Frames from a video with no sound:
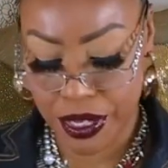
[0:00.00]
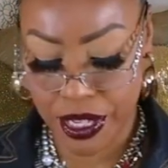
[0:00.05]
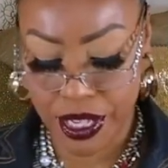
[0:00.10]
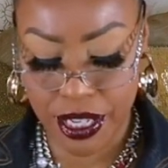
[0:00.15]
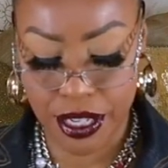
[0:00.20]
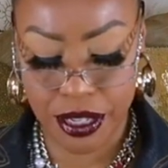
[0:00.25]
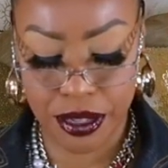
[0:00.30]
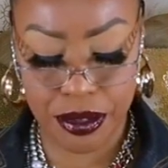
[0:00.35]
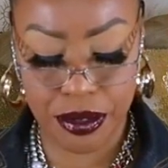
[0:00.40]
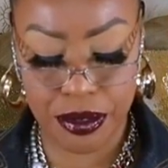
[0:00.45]

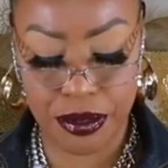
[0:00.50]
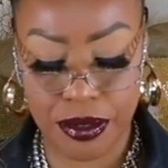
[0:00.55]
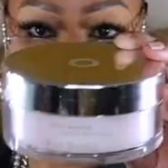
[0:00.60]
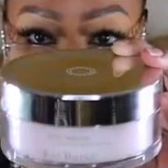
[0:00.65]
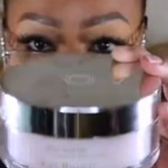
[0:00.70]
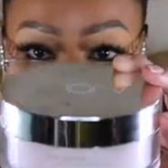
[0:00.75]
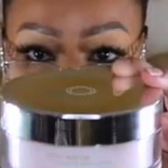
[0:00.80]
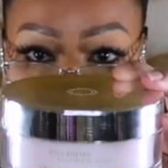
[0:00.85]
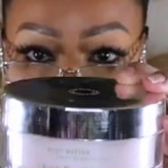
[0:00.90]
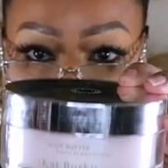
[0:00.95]
cute.
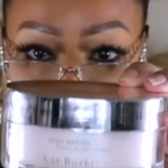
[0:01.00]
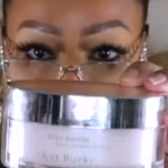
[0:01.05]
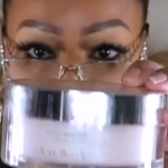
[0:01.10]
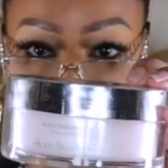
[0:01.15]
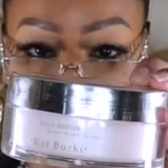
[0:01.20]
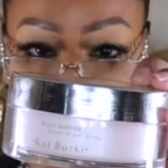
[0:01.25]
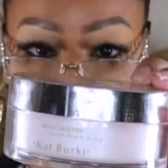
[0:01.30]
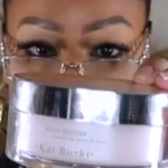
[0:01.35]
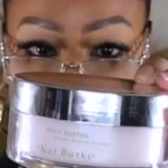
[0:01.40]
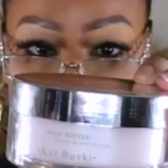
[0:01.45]
This is what
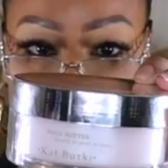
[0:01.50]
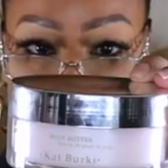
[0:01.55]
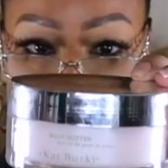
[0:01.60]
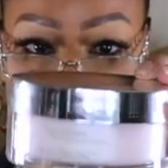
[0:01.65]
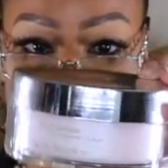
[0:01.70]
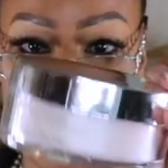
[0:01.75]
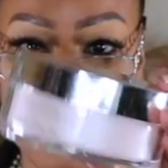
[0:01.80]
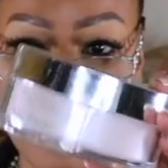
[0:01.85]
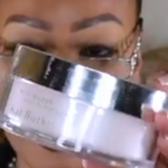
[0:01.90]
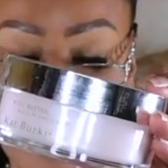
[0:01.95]
it looks
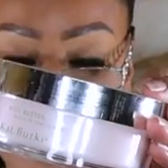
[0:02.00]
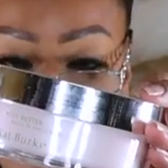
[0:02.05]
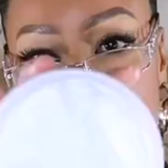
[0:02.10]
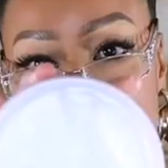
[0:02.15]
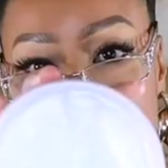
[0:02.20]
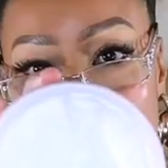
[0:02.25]
like.